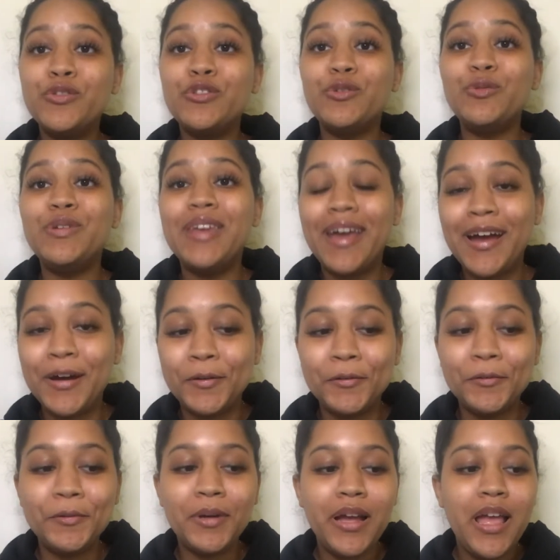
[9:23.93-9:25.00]
now
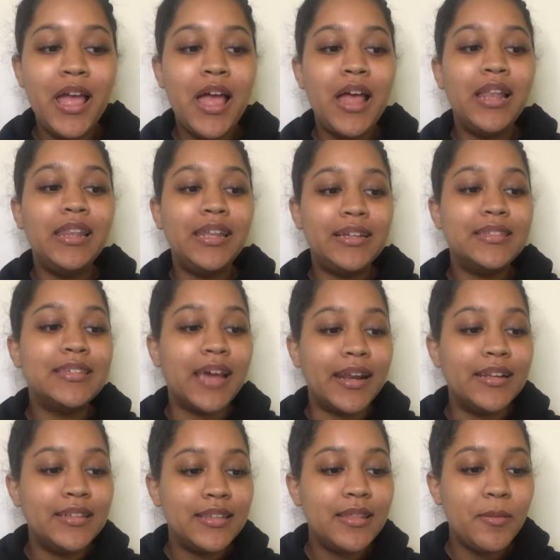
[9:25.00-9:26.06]
let's get into
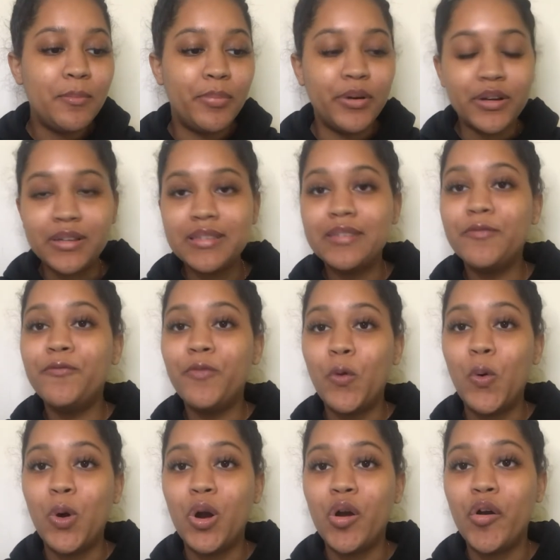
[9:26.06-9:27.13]
the books
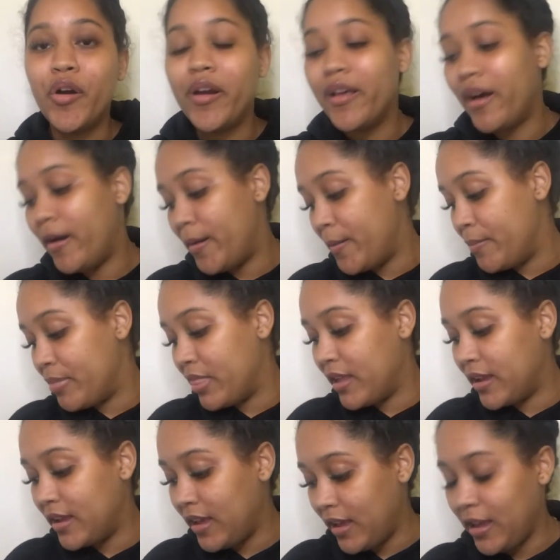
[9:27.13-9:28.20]
for the
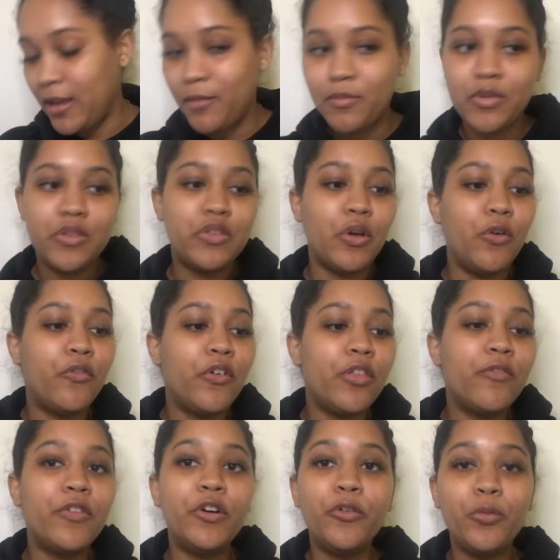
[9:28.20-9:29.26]
game. So for the
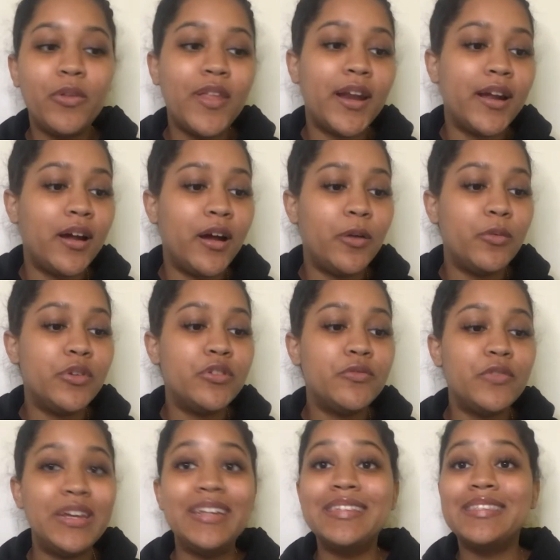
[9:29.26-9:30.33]
first one that I got was Read
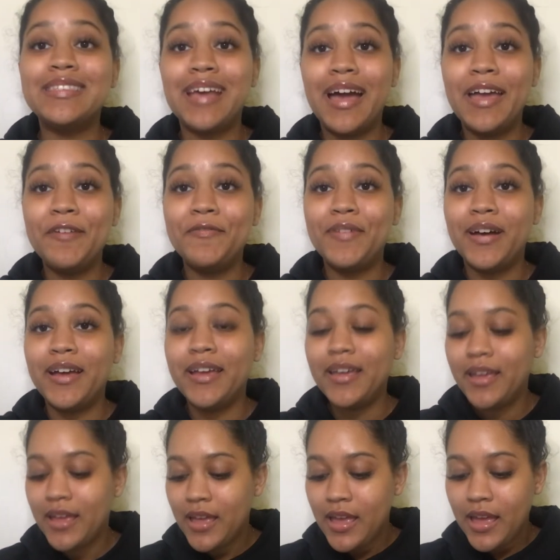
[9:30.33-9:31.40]
a Sci-Fi,
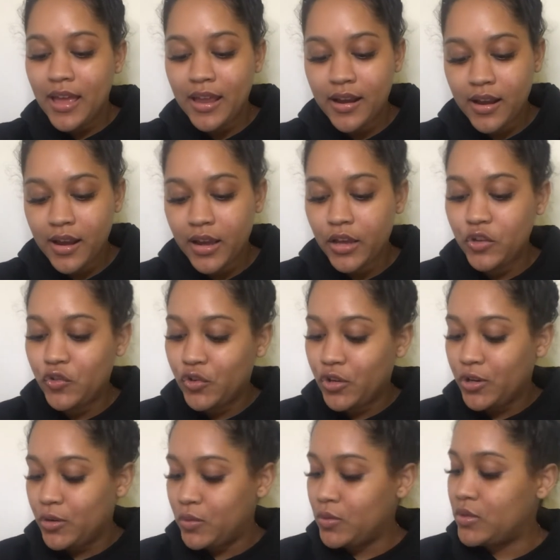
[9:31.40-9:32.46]
and I
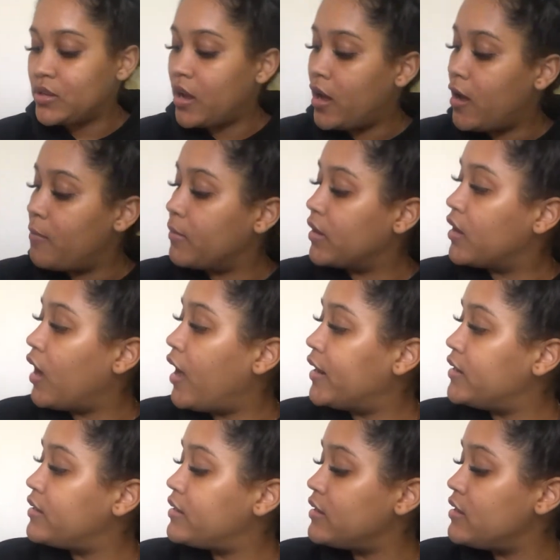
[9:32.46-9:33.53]
chose Goddess
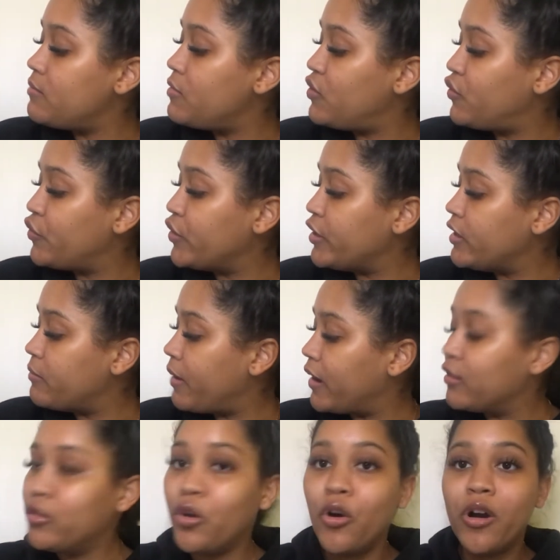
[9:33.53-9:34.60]
in the Machine by
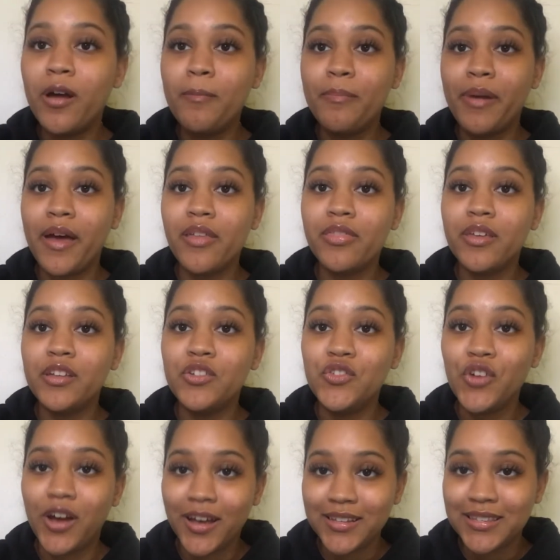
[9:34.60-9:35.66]
Laura Beth
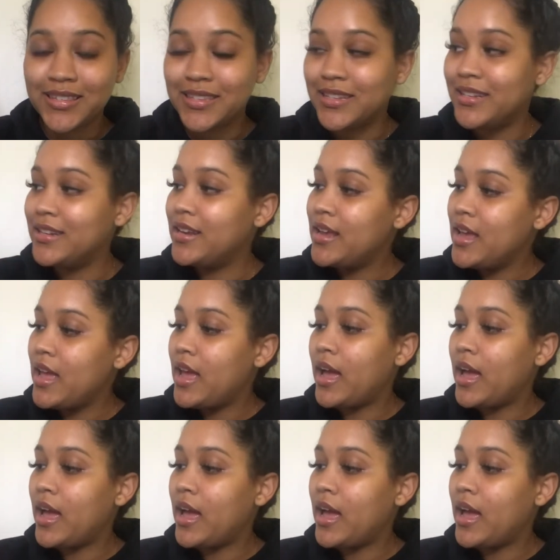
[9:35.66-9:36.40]
Johnson. I